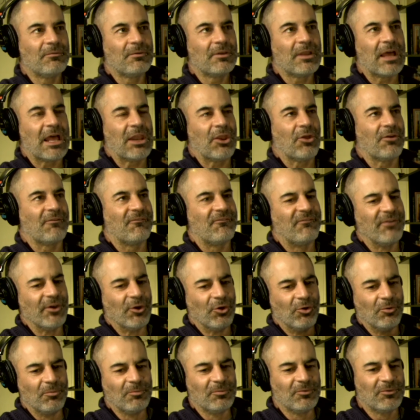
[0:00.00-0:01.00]
a lot of
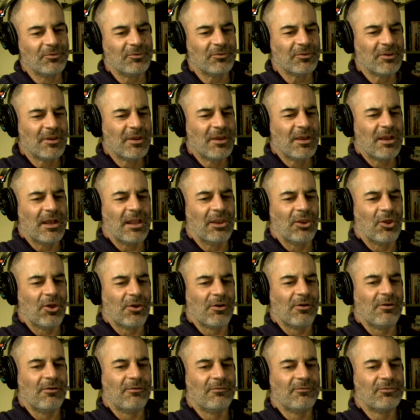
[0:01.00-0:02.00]
films, a lot
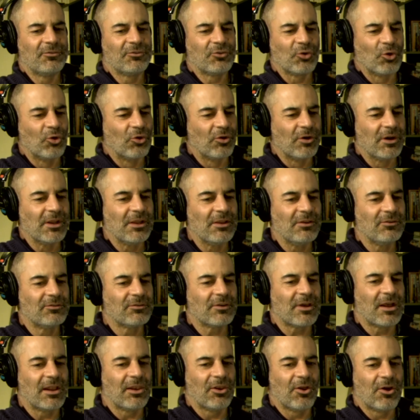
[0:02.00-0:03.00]
of stories,
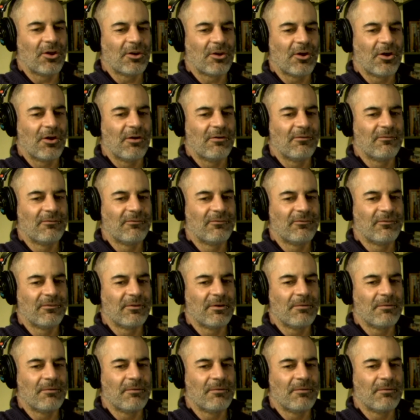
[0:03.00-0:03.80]
a lot of